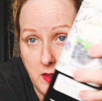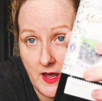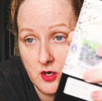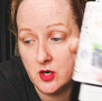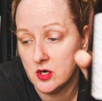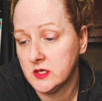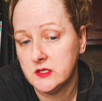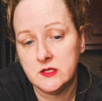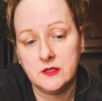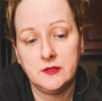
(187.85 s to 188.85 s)

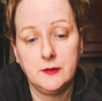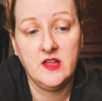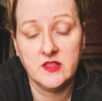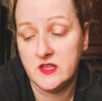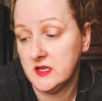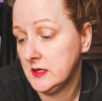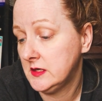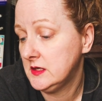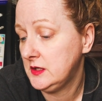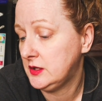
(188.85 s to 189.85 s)
blackcurrant, and
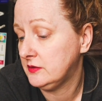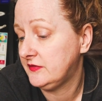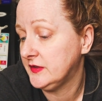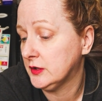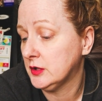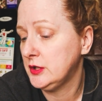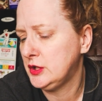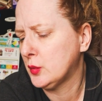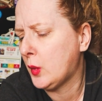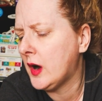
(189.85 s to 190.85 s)
then you fill
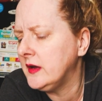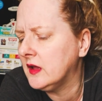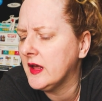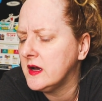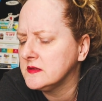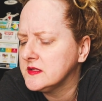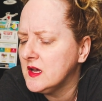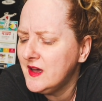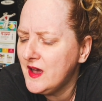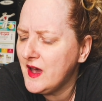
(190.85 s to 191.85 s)
your wine
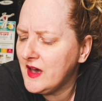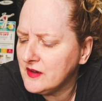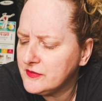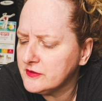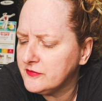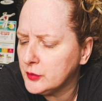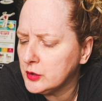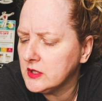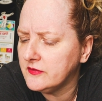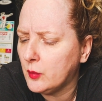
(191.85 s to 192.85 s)
glass half
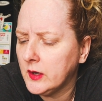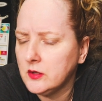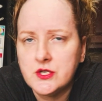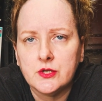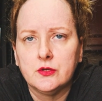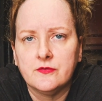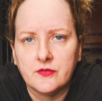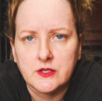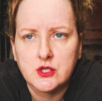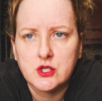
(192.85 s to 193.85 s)
full of well-chilled
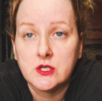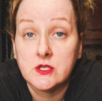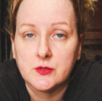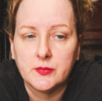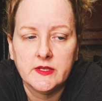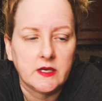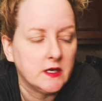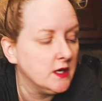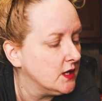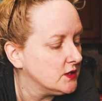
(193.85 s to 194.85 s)
French Chablis.
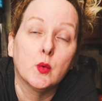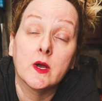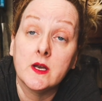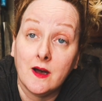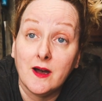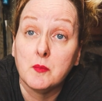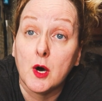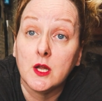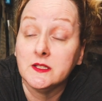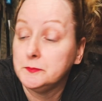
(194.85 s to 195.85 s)
We're gonna eyeball